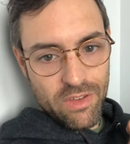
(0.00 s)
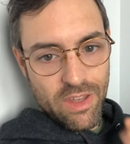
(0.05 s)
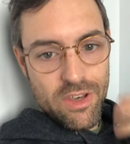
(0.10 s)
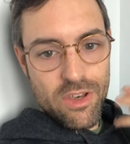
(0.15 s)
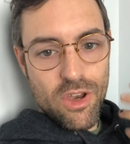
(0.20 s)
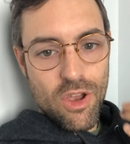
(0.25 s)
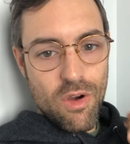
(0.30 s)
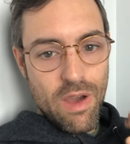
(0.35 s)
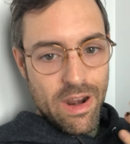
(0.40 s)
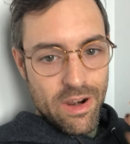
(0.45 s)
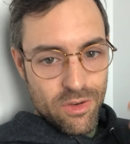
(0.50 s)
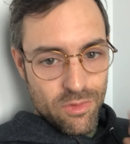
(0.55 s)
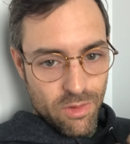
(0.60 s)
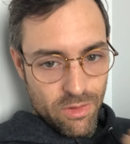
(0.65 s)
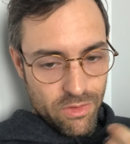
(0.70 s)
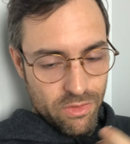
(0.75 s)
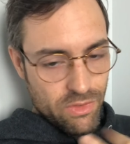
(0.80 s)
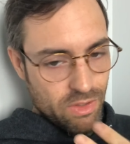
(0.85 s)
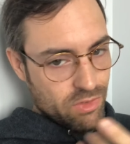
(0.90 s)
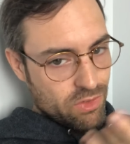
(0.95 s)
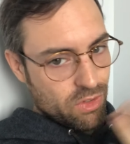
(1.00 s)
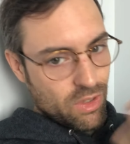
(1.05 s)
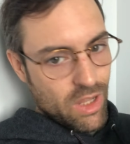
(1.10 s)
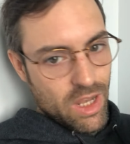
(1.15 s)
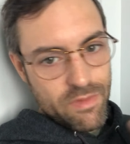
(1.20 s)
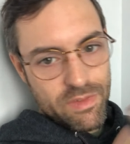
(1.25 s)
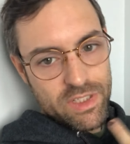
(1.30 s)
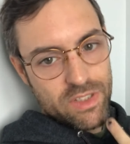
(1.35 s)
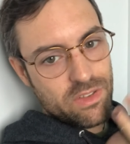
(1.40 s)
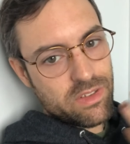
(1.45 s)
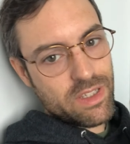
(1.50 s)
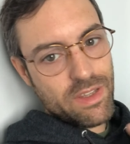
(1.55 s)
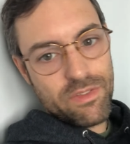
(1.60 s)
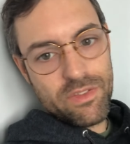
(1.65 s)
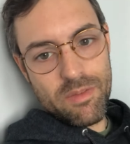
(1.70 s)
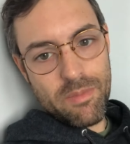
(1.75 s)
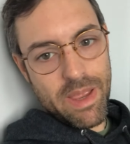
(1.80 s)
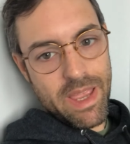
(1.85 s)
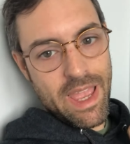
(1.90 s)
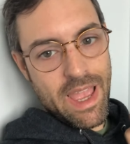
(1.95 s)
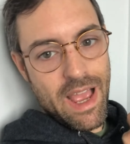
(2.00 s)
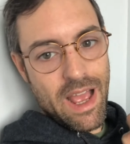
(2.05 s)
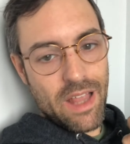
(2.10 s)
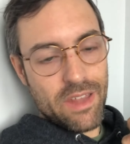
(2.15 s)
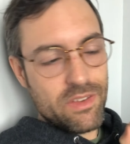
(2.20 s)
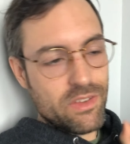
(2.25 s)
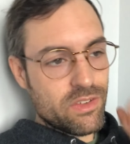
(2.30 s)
I know how to do all those things. A lot of it just lives in my hands.